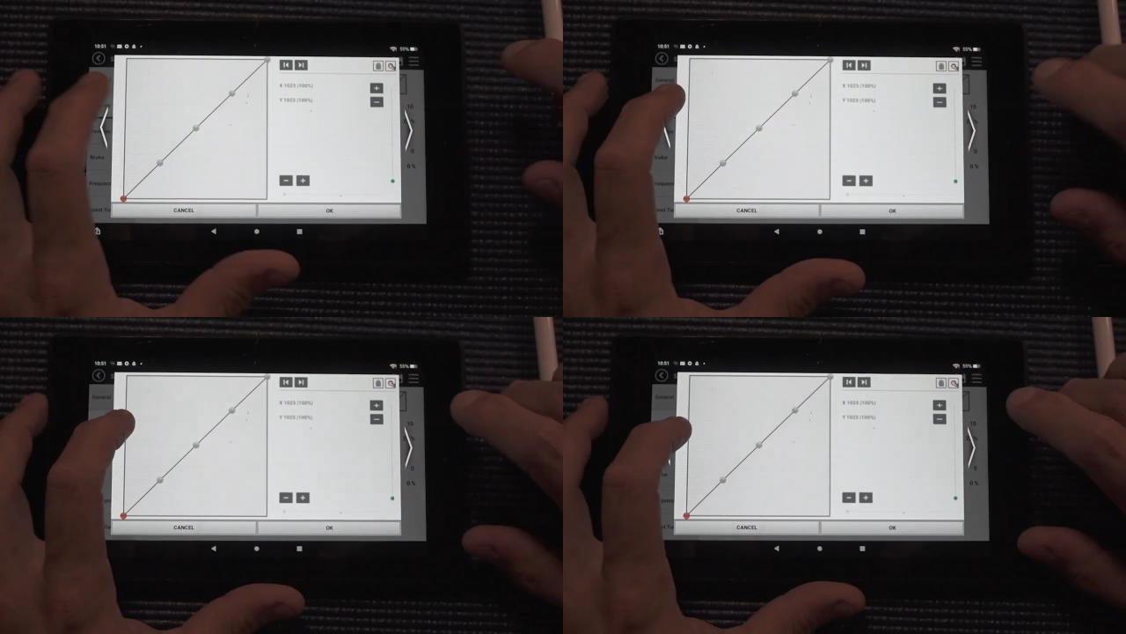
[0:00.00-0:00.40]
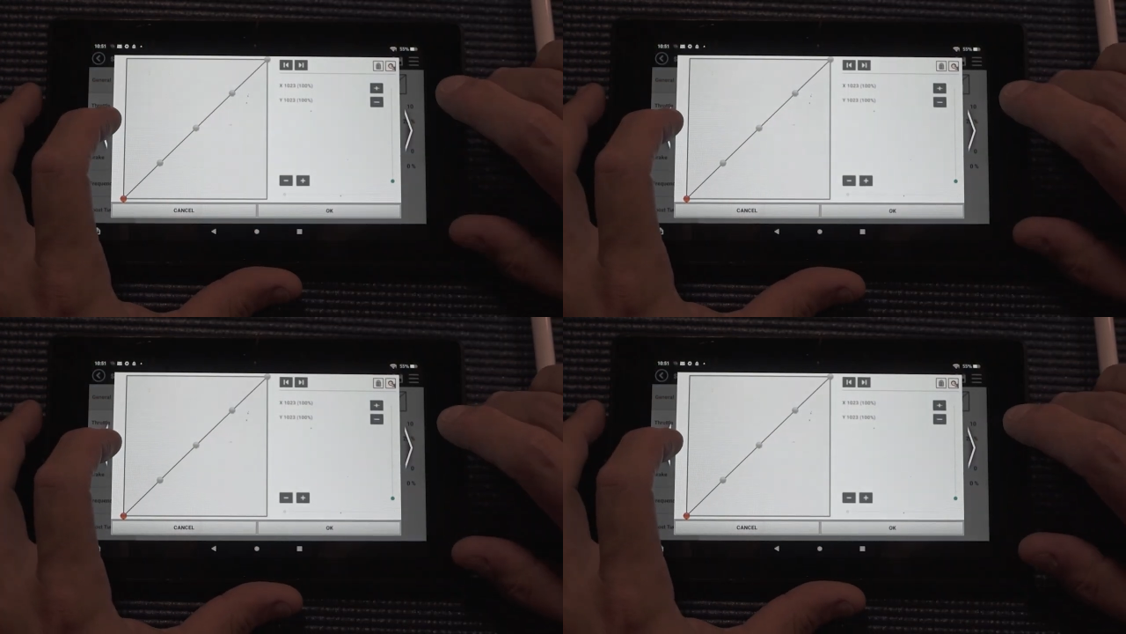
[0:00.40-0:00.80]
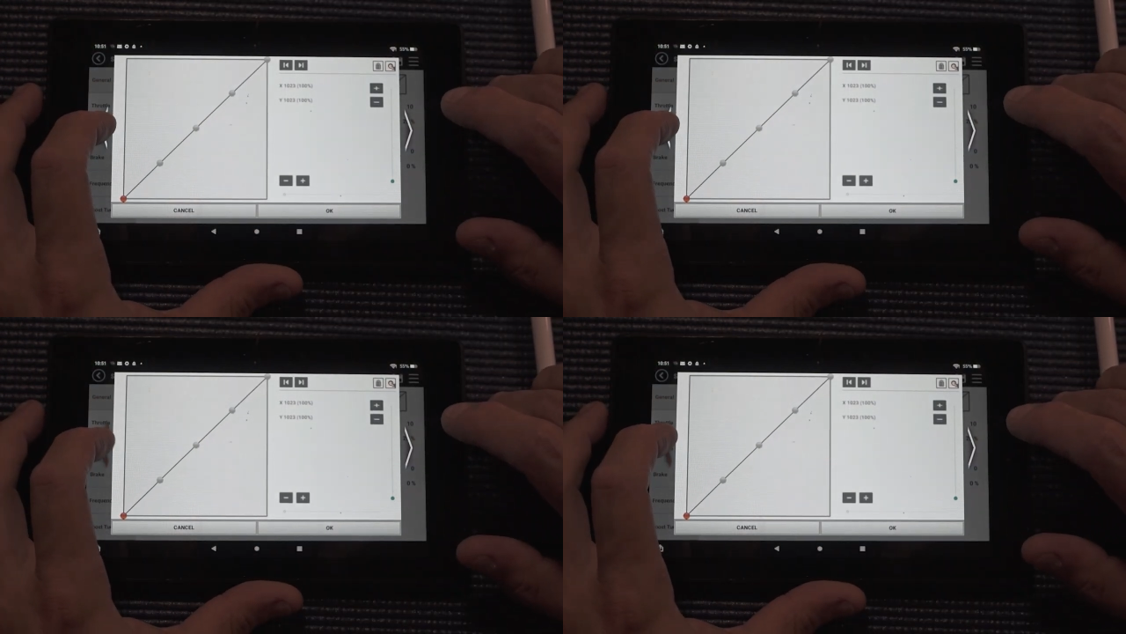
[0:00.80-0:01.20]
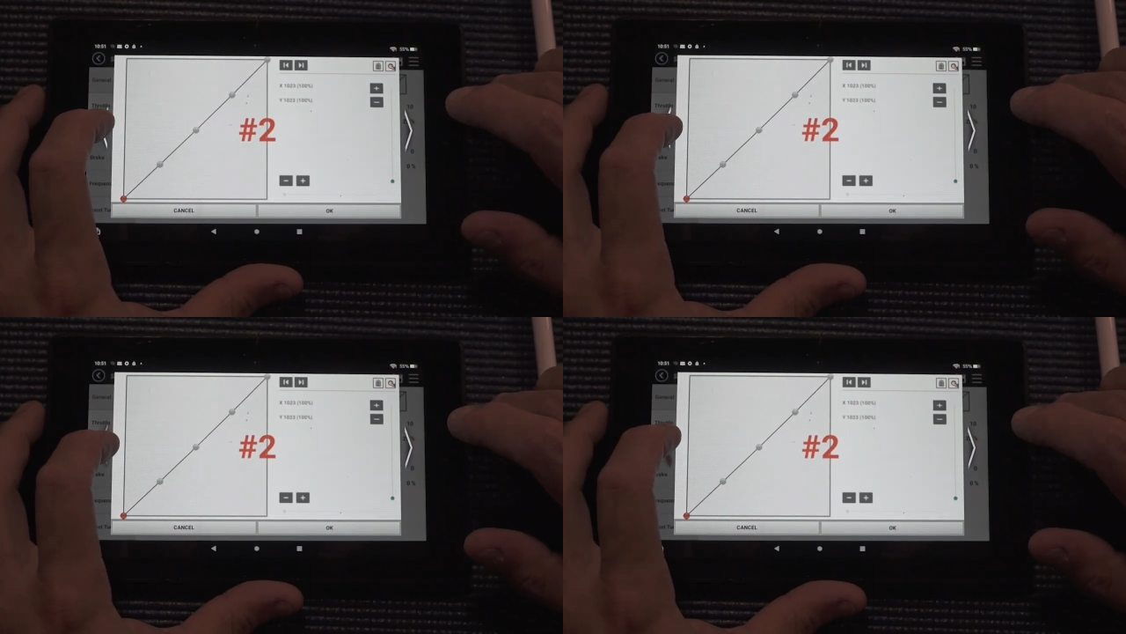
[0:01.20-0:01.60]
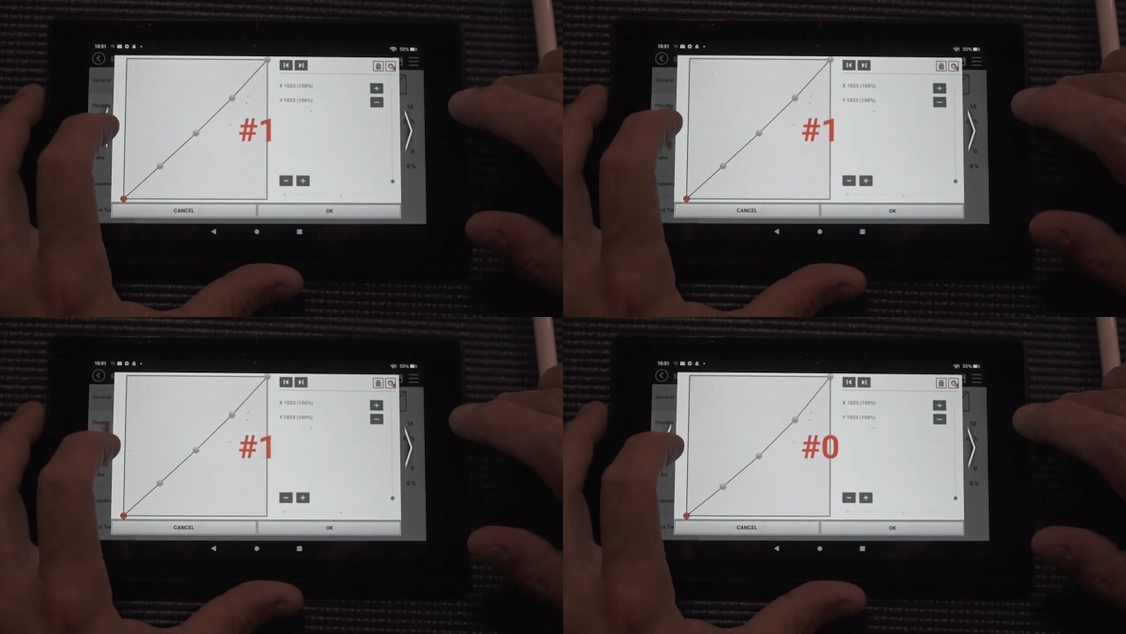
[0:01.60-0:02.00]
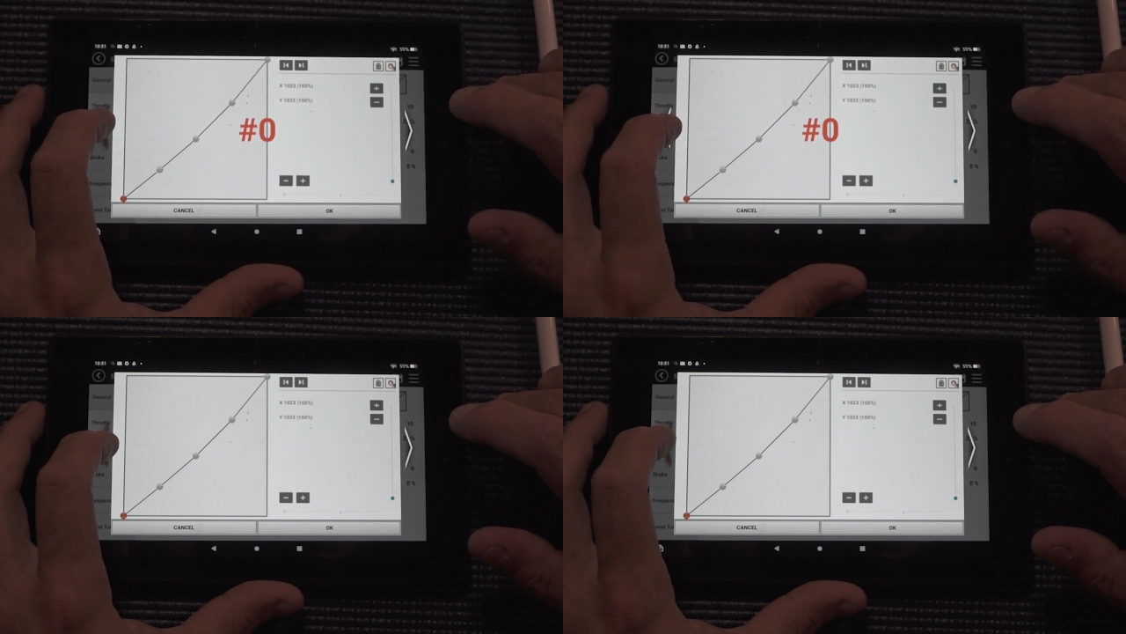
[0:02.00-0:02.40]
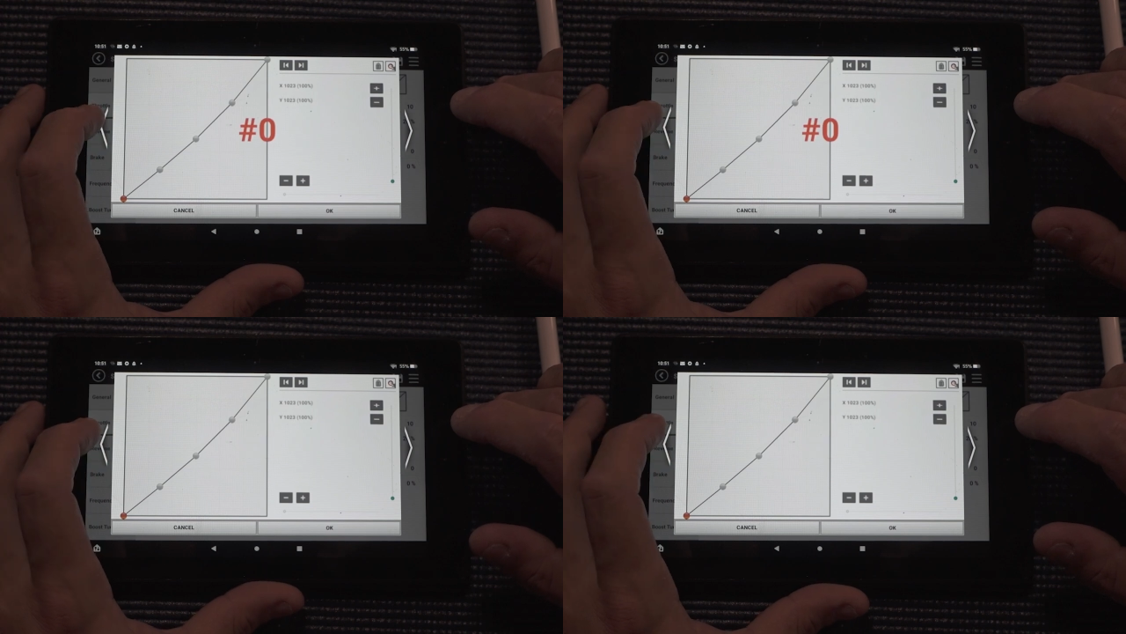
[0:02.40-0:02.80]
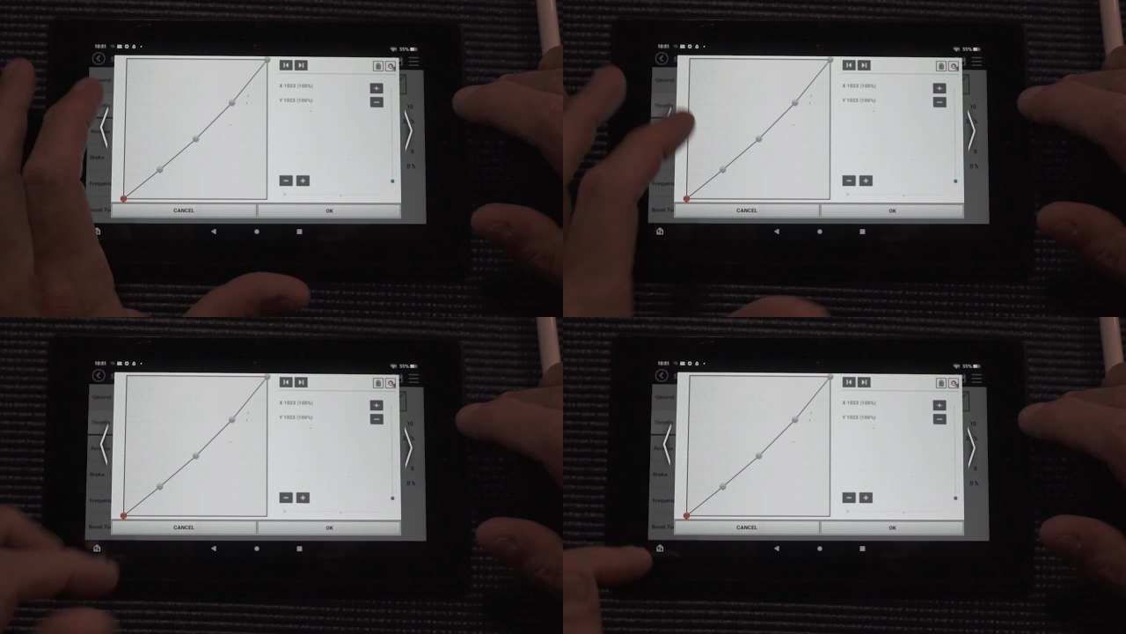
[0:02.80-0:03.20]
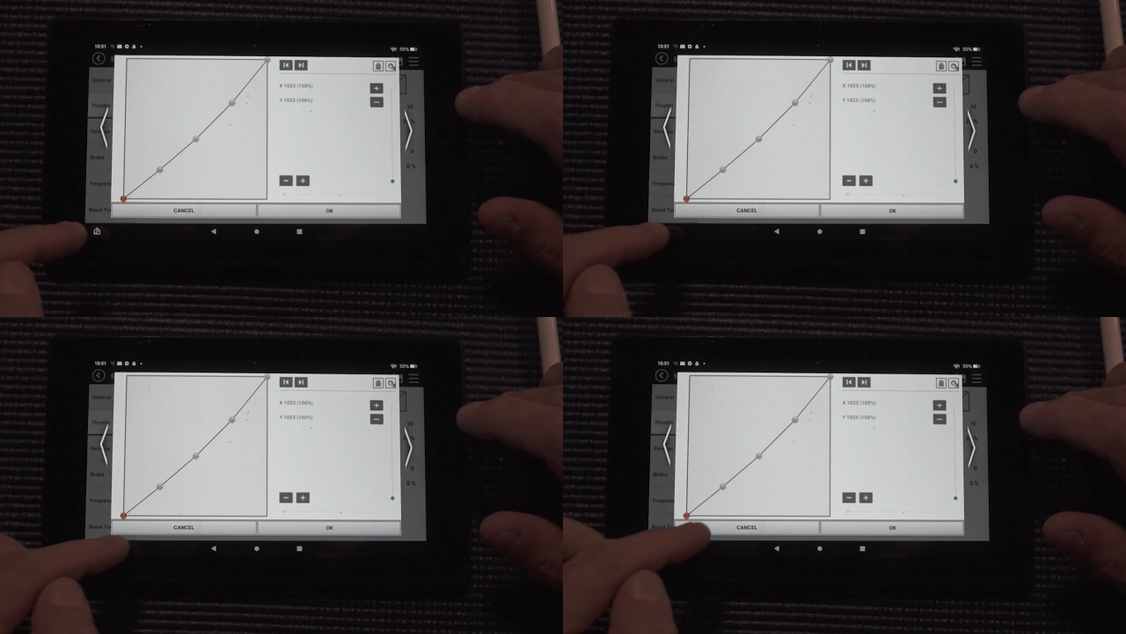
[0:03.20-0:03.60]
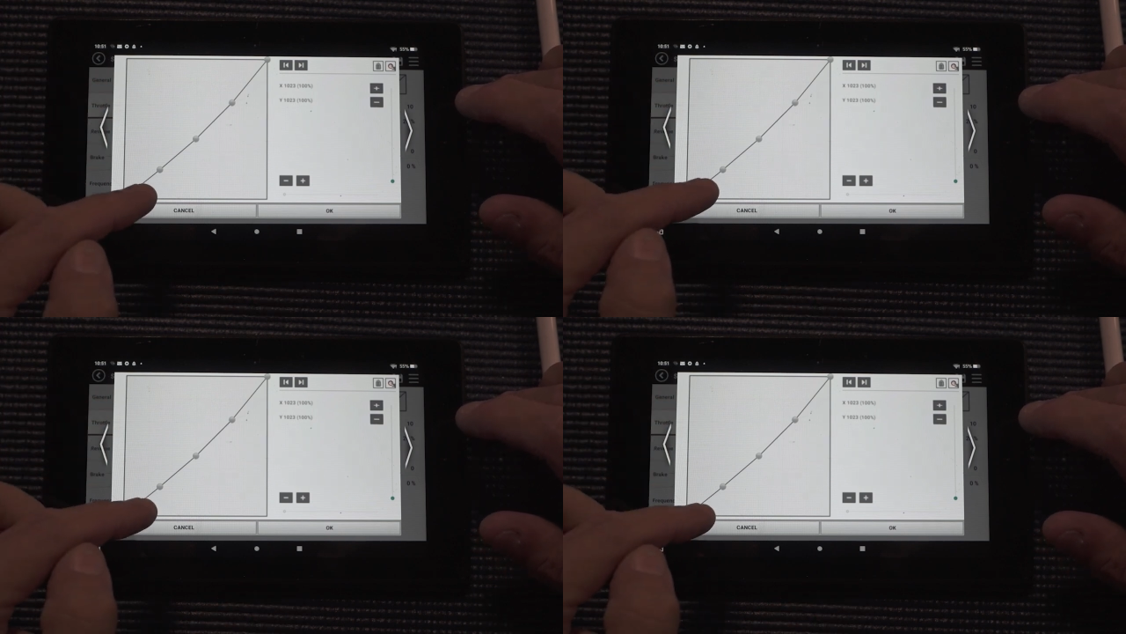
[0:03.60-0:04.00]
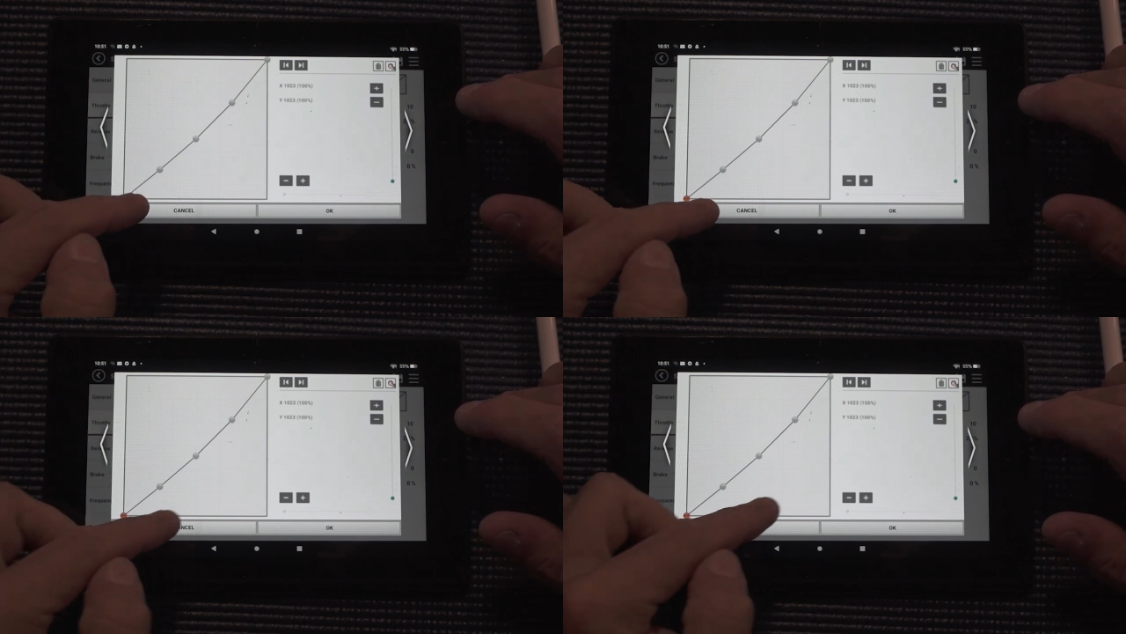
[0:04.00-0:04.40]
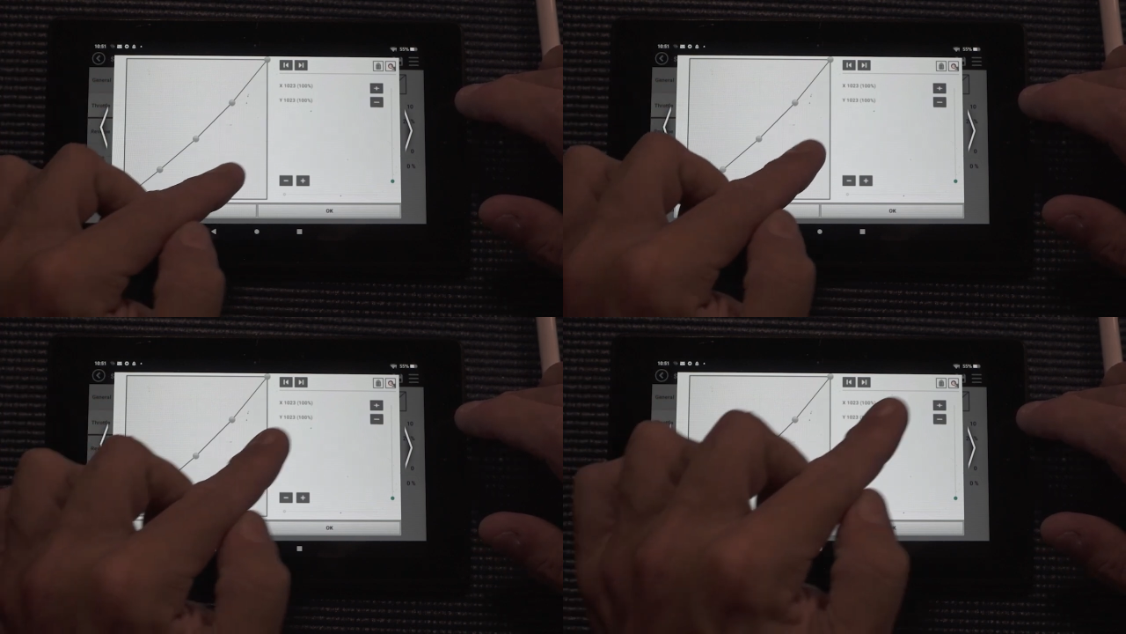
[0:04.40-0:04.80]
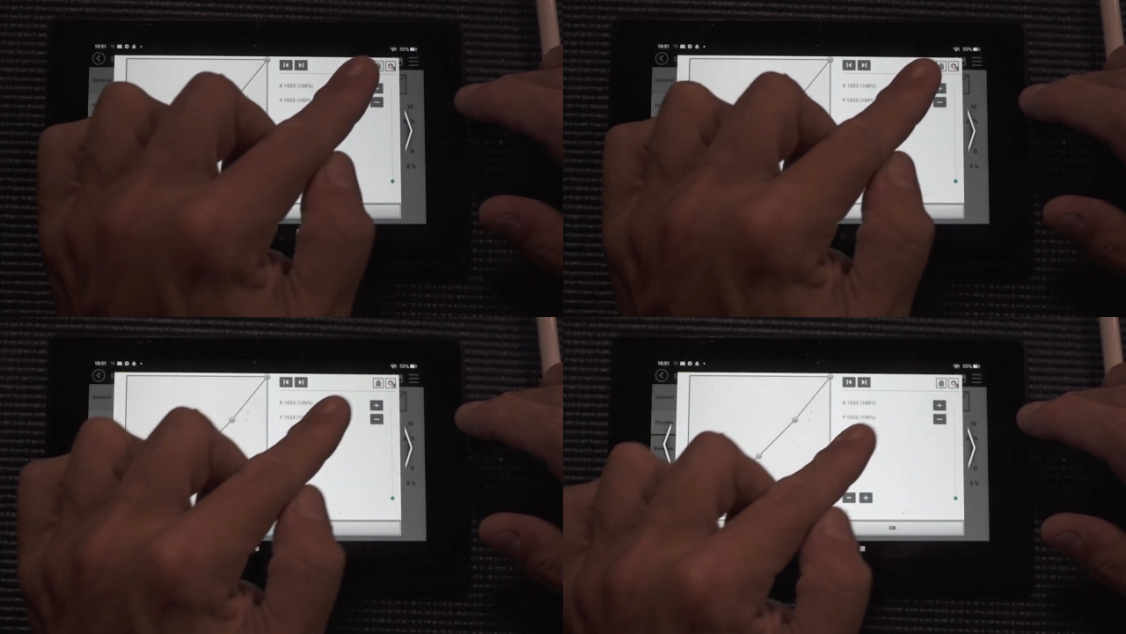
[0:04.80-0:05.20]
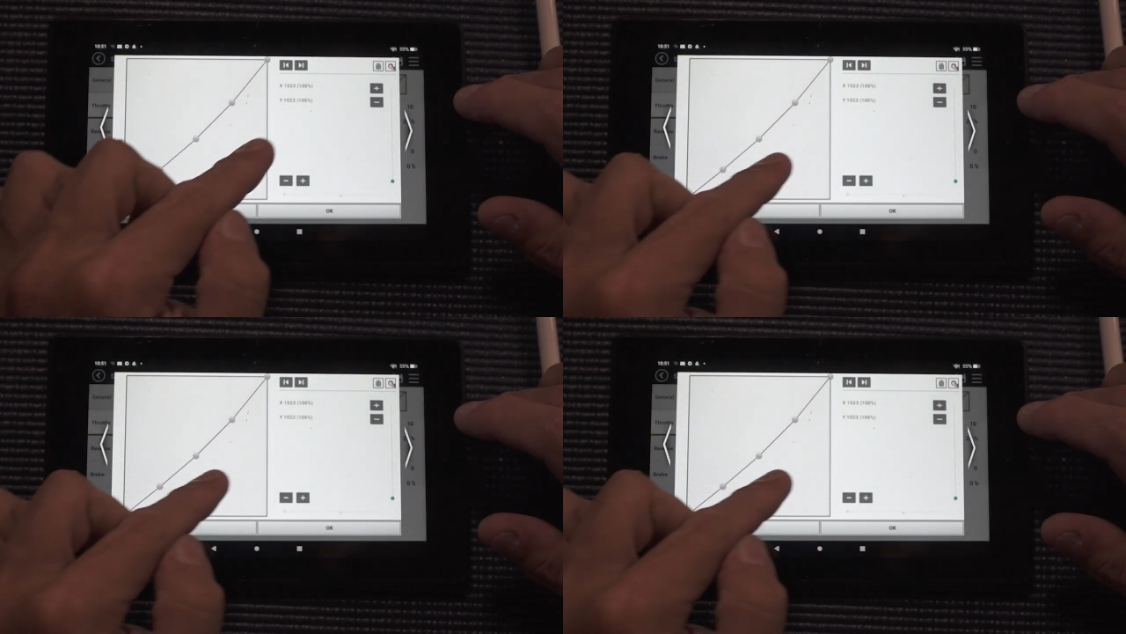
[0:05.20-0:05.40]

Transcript: (no speaker visible)